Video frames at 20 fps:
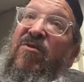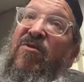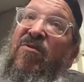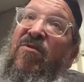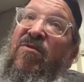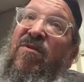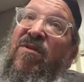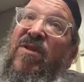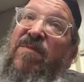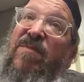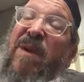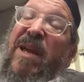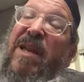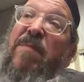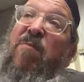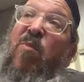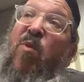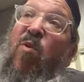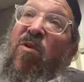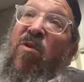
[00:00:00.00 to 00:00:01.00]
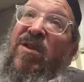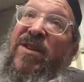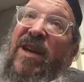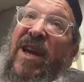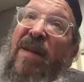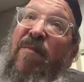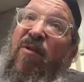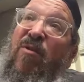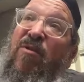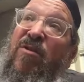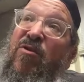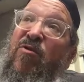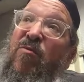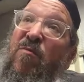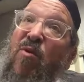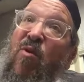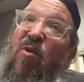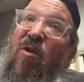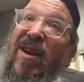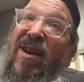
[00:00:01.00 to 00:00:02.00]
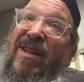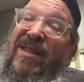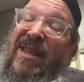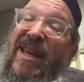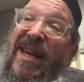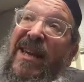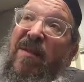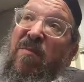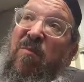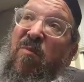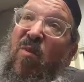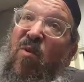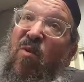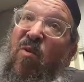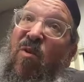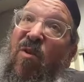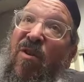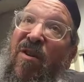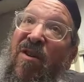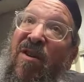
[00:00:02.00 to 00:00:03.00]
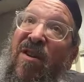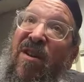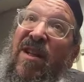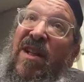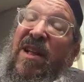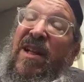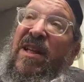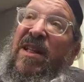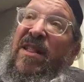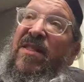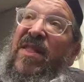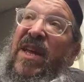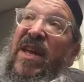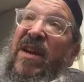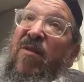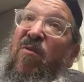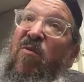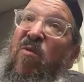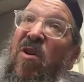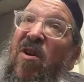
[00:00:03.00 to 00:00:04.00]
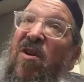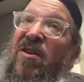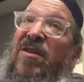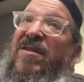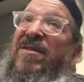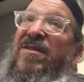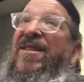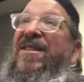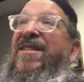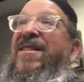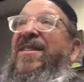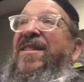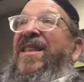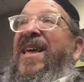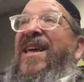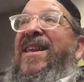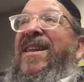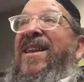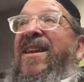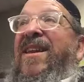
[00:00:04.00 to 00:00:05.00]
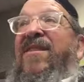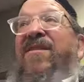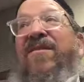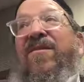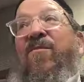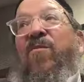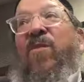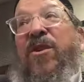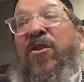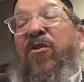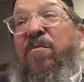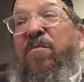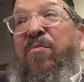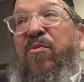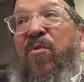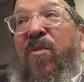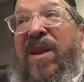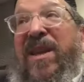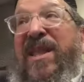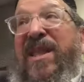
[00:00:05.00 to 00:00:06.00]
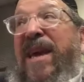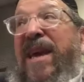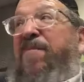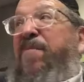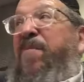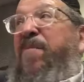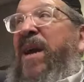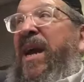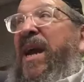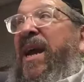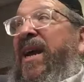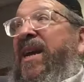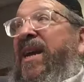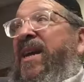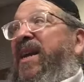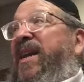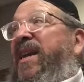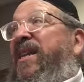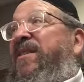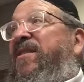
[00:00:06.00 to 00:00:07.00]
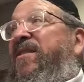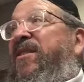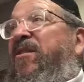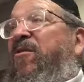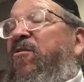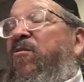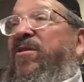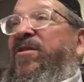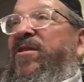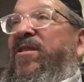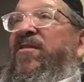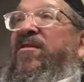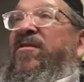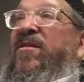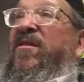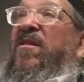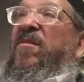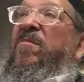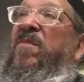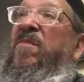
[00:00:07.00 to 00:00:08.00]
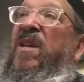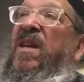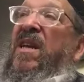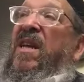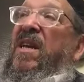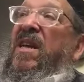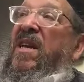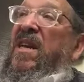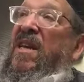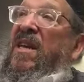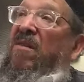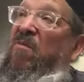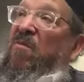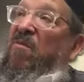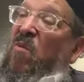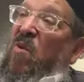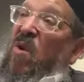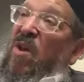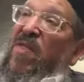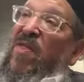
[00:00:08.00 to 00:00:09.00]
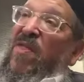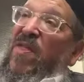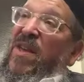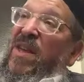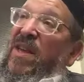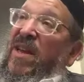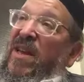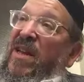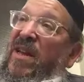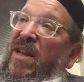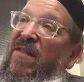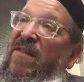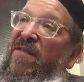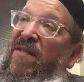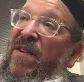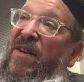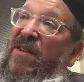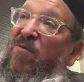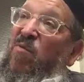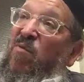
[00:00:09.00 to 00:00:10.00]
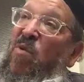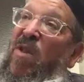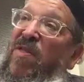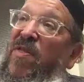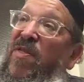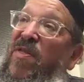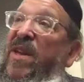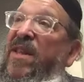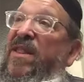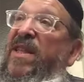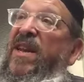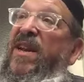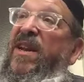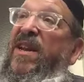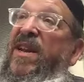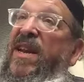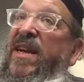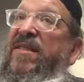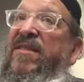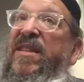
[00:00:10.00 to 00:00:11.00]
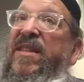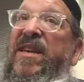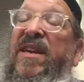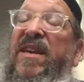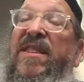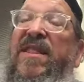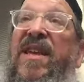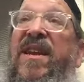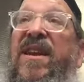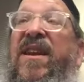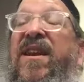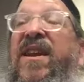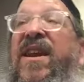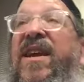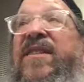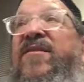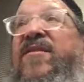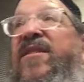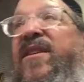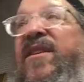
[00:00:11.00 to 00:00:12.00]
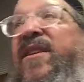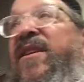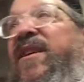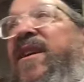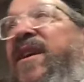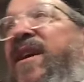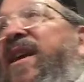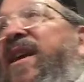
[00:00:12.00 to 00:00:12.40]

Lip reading: to spend more time or do more and take more than it was, then when you bring that back into your system, it can affect one thing and then a next thing and then a next thing.